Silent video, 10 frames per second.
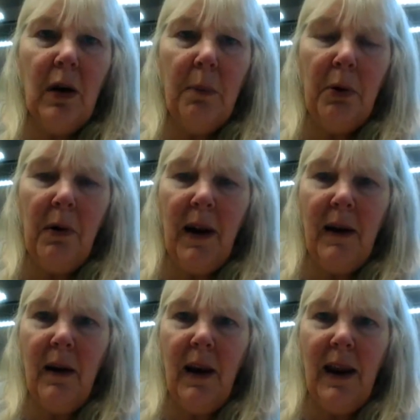put
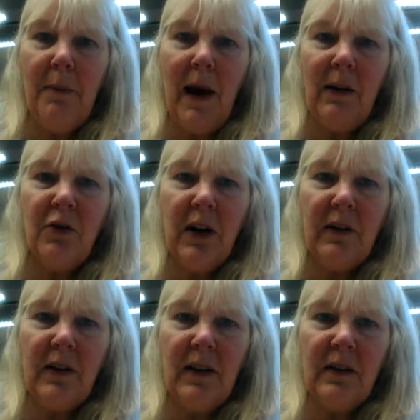in email
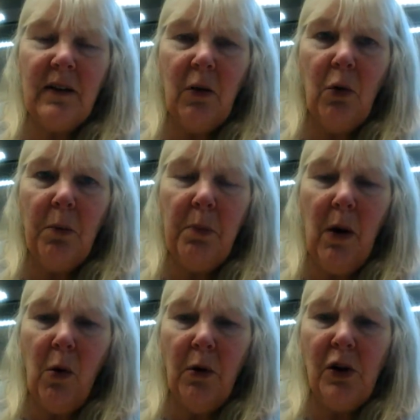addresses or
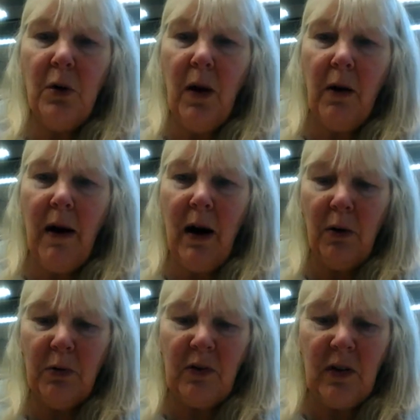
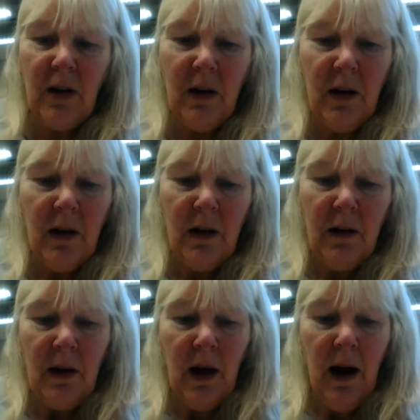URLs,
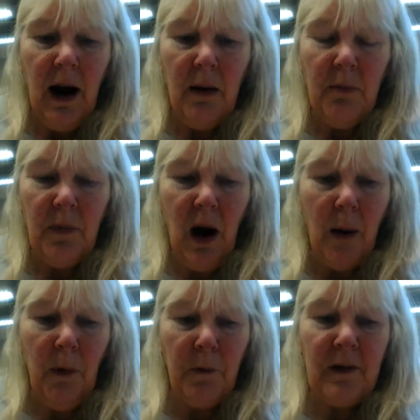I'm
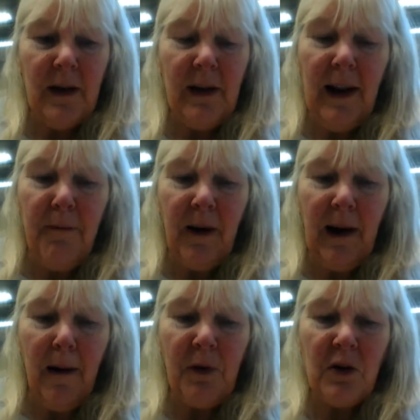obviously leaving
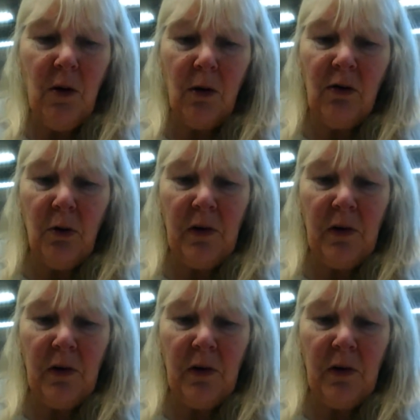out the dots or the